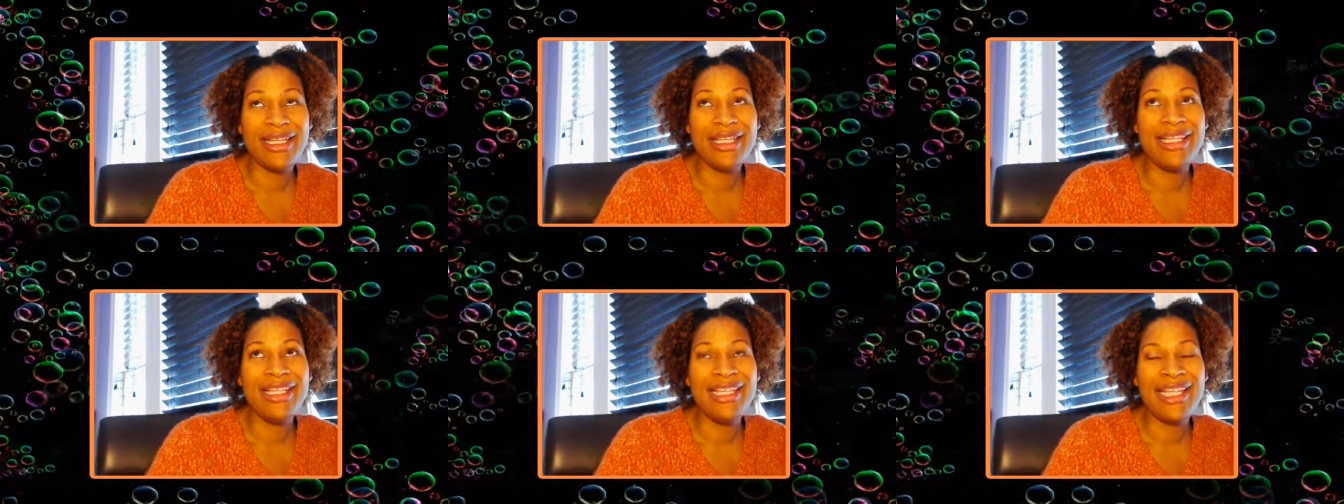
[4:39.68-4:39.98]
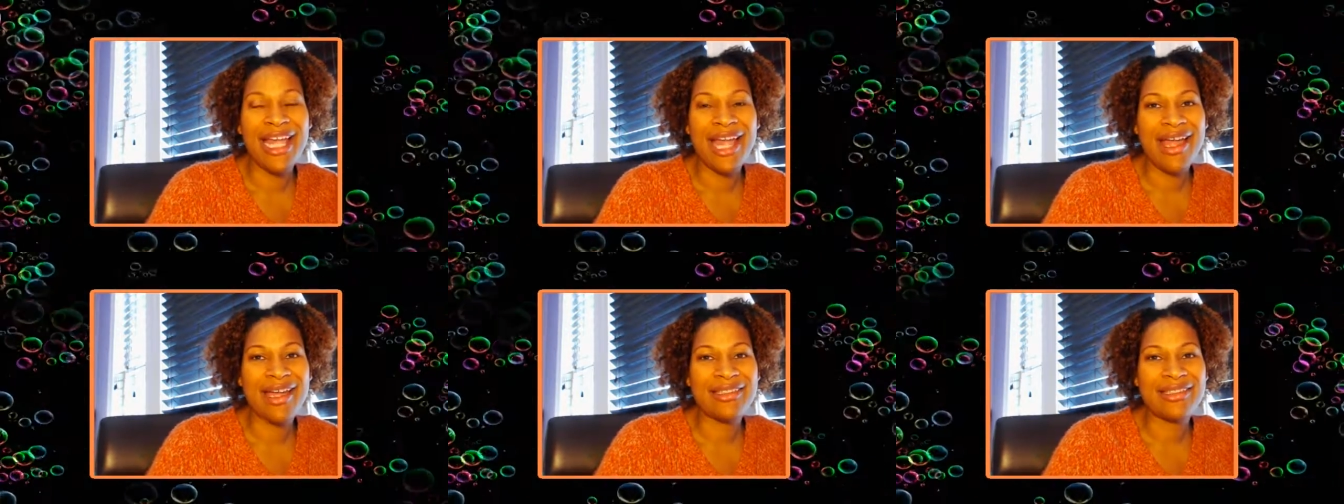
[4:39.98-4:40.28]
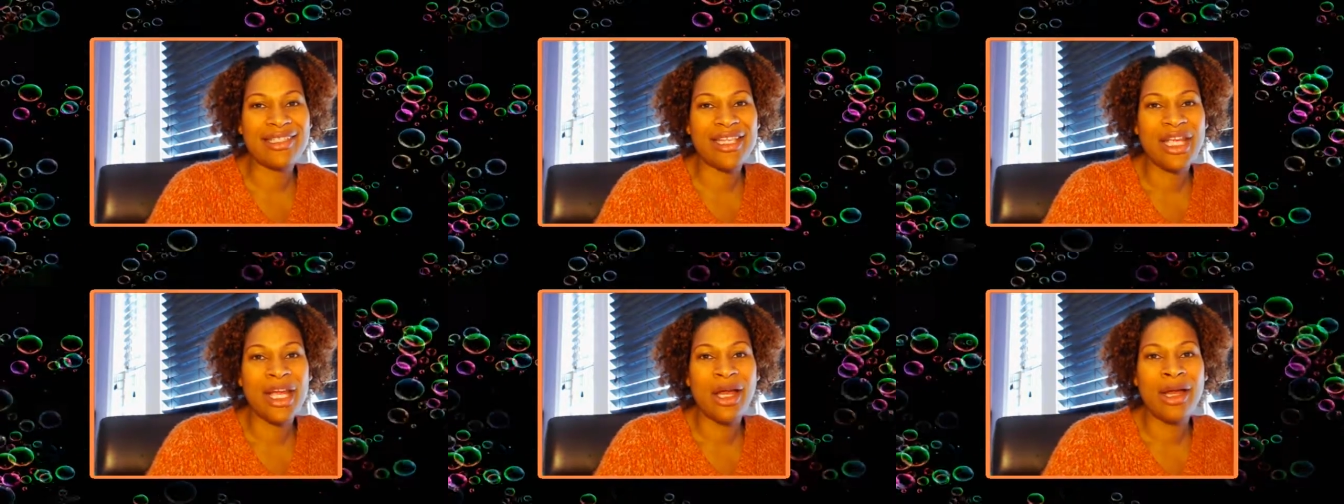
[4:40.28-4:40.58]

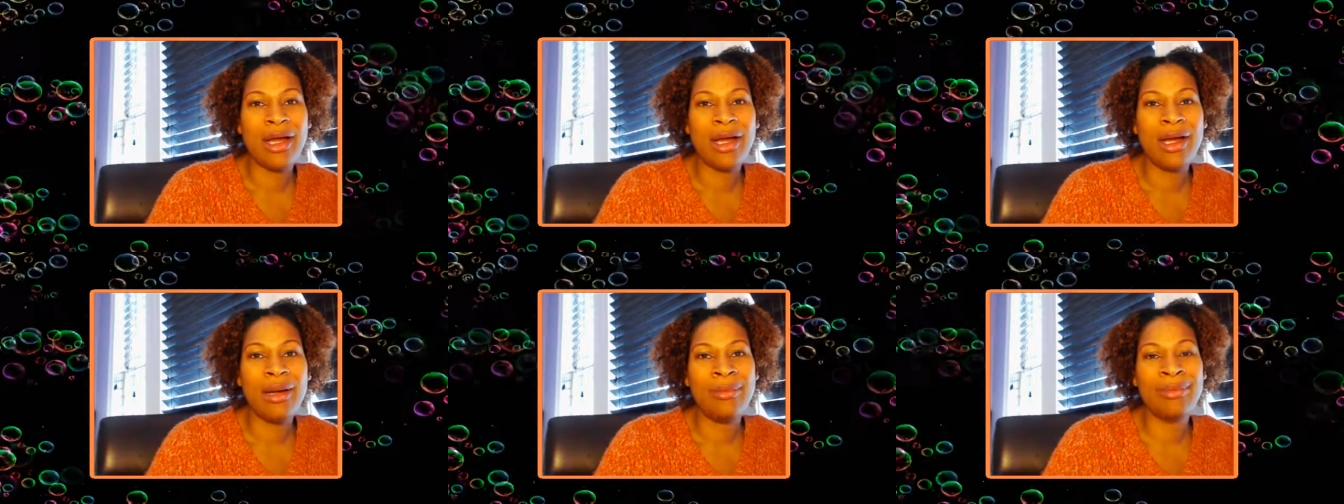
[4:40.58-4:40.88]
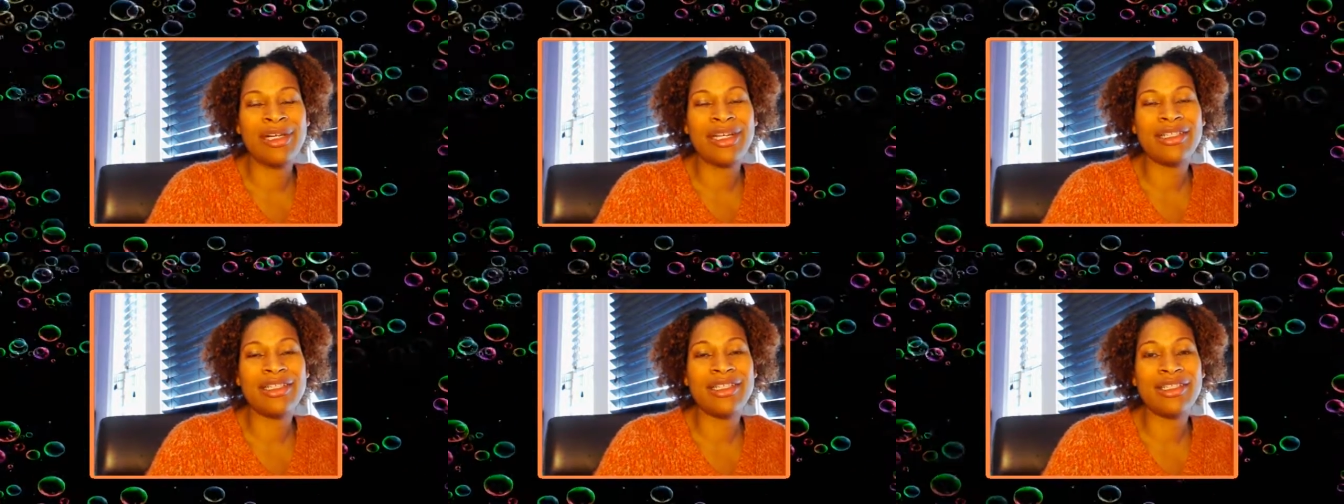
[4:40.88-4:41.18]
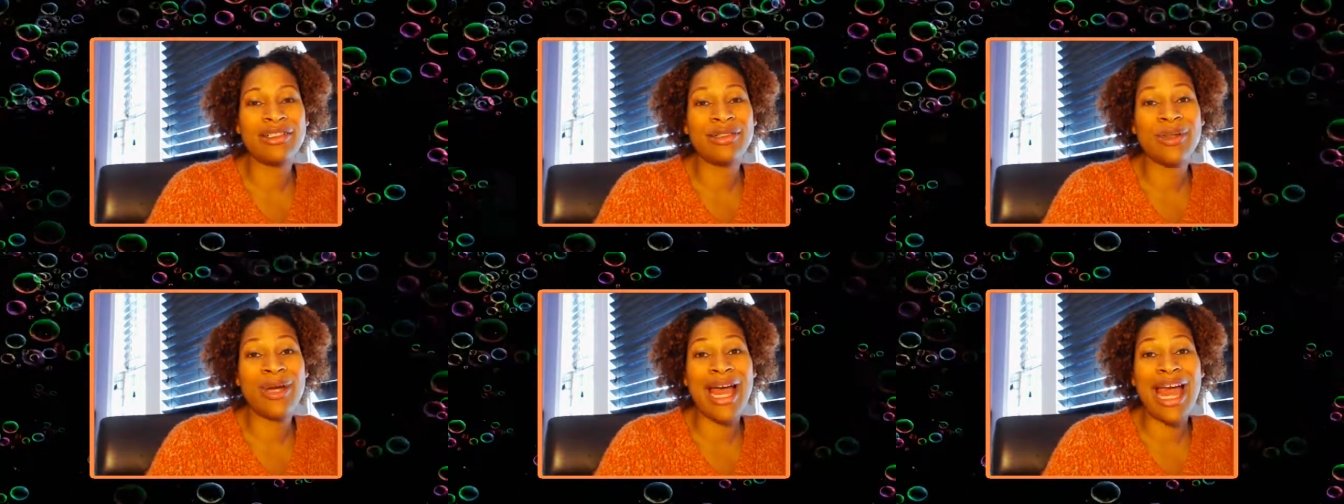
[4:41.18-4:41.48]
Yes, her brother
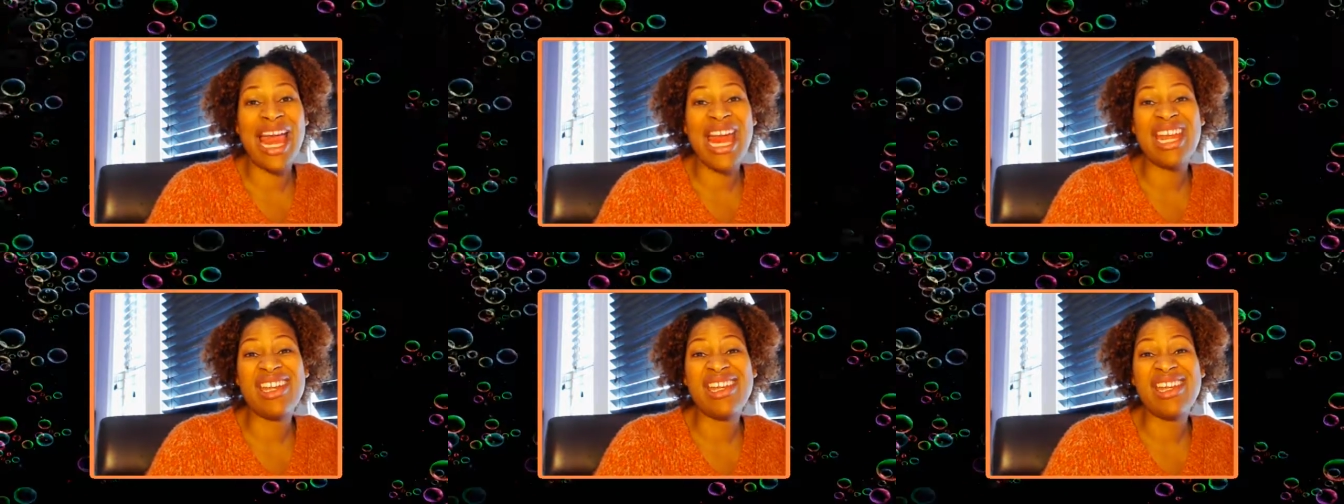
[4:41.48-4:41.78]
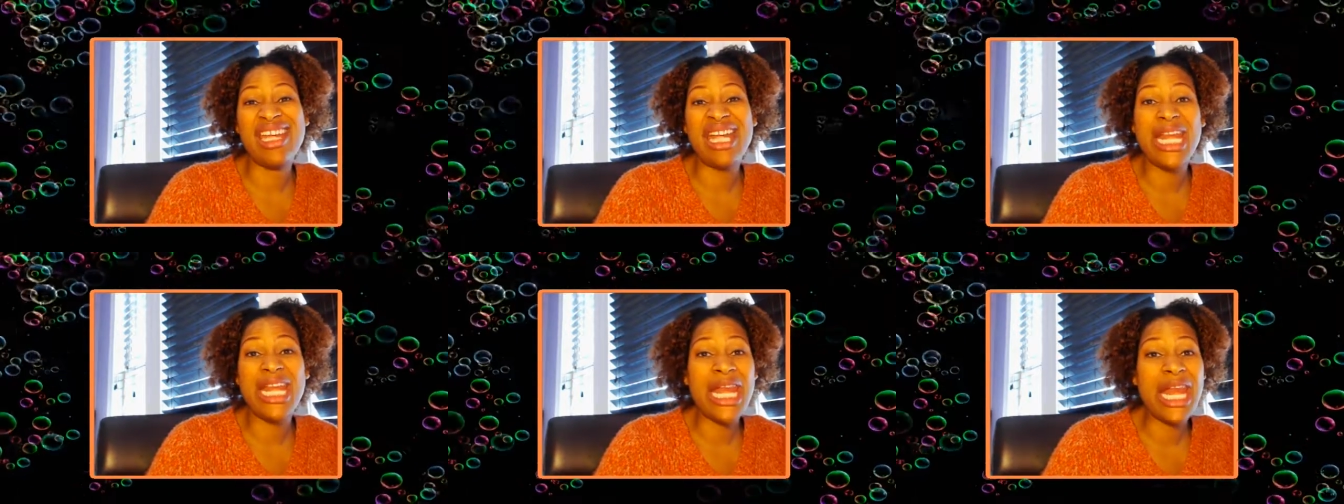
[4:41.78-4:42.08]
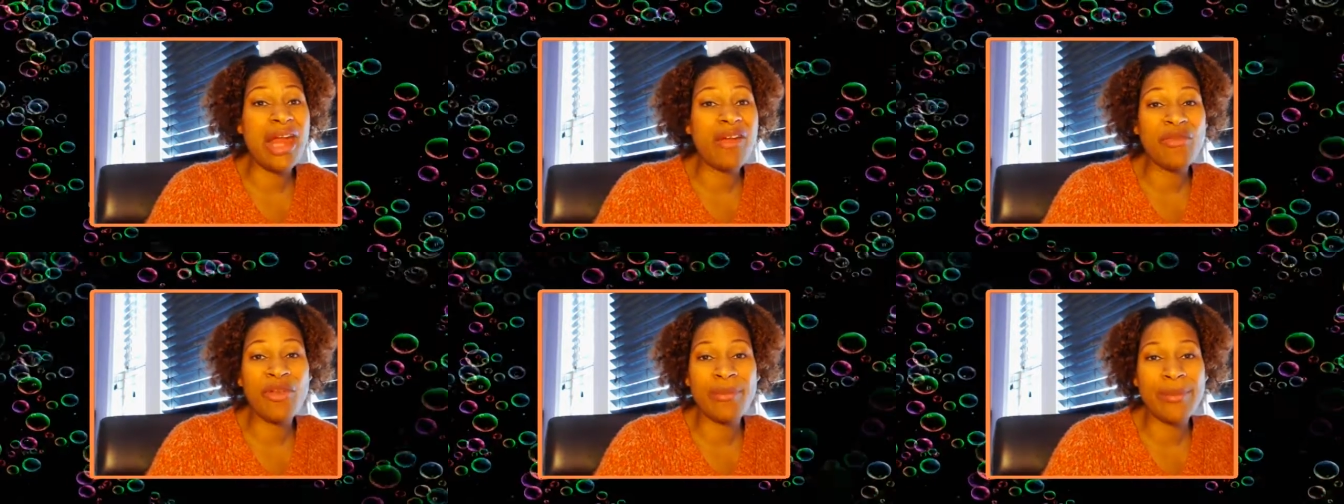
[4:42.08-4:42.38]
who I had
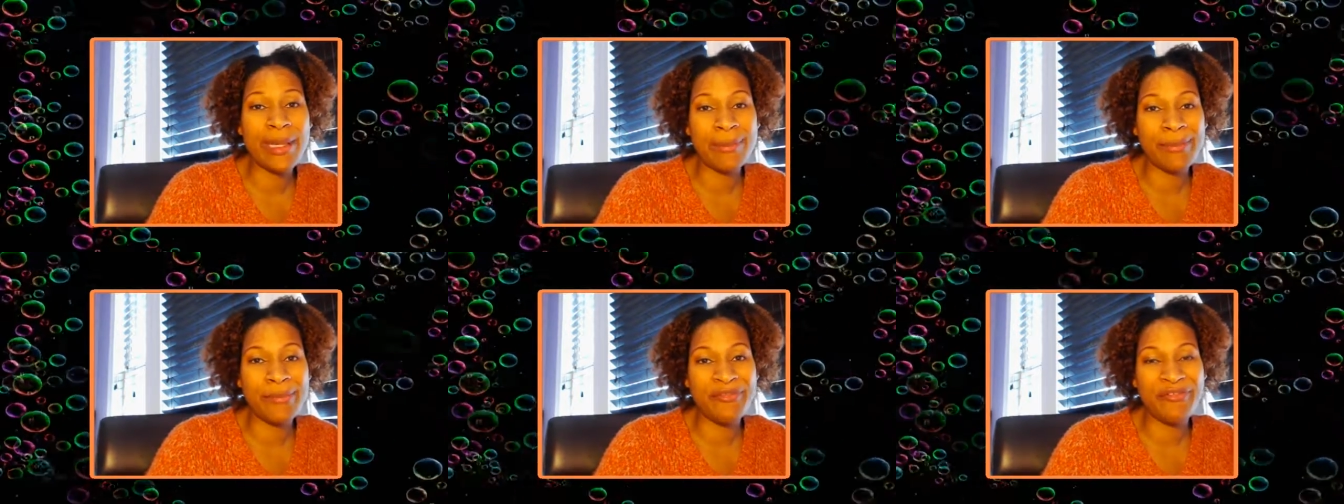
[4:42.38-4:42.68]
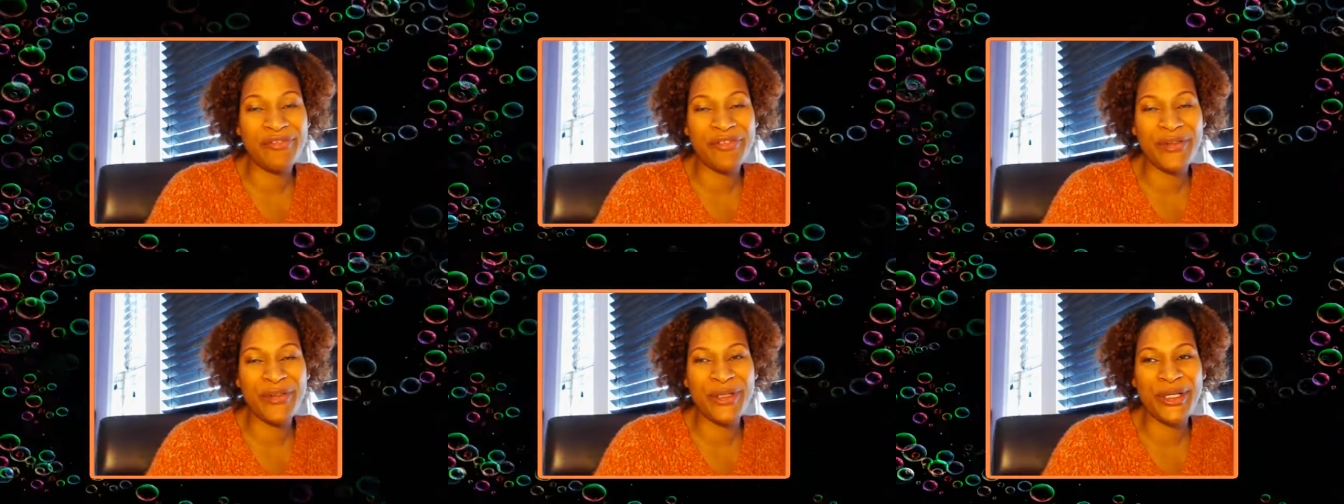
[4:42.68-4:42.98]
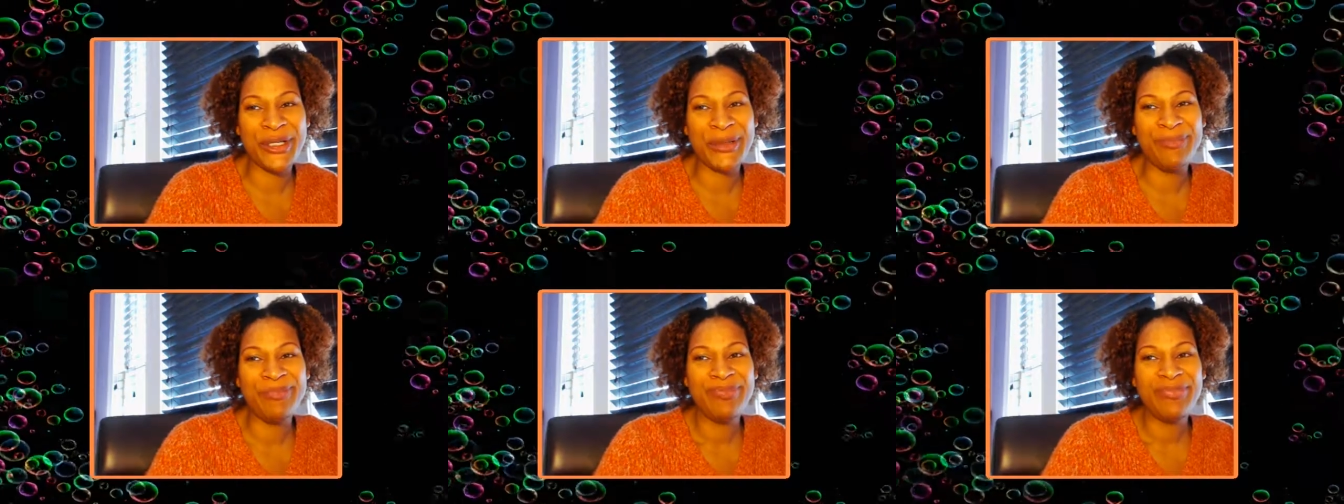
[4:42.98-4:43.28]
never met
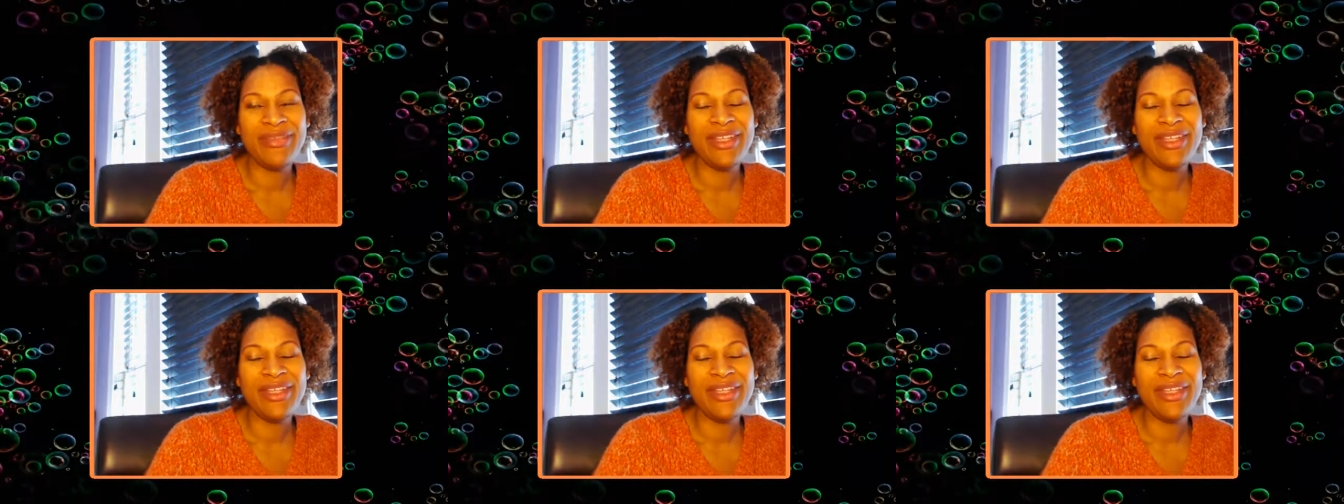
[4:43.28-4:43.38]
before.